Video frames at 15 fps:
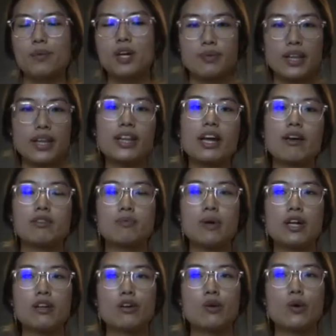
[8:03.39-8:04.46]
I think I've
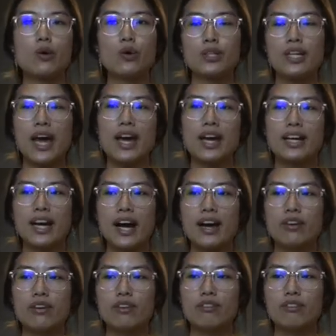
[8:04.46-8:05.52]
spent all day
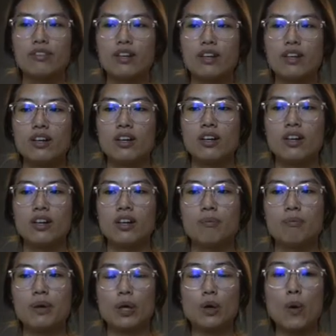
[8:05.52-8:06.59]
kind of
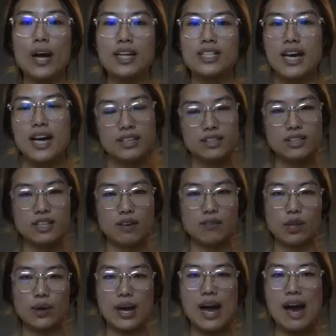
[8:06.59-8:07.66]
being quite tense, even
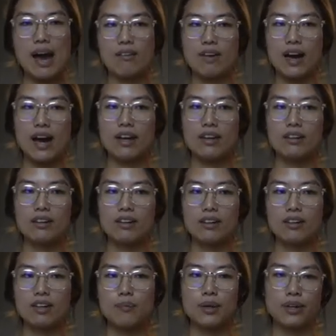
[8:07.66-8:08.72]
though I have had
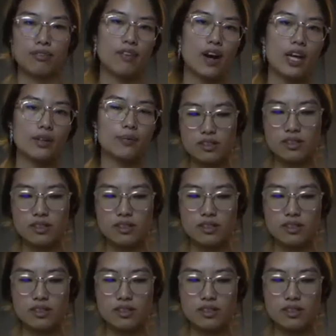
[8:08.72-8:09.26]
a bit of fun.